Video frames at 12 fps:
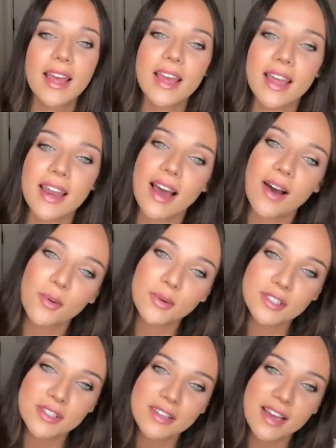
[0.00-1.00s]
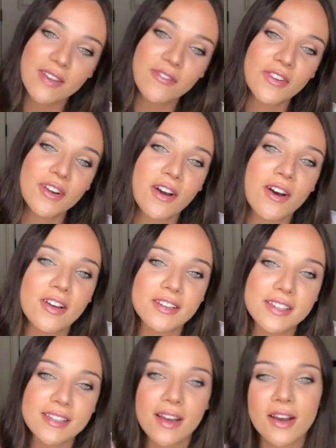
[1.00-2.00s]
And I will do that for y'all.
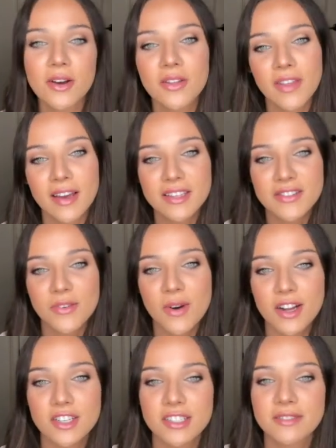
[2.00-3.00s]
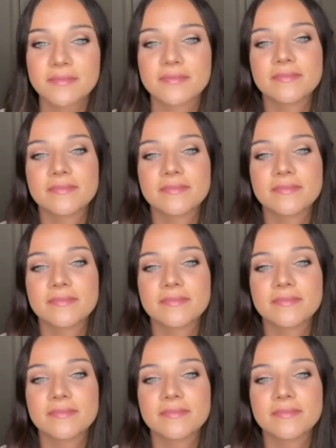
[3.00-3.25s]
So thanks for watching.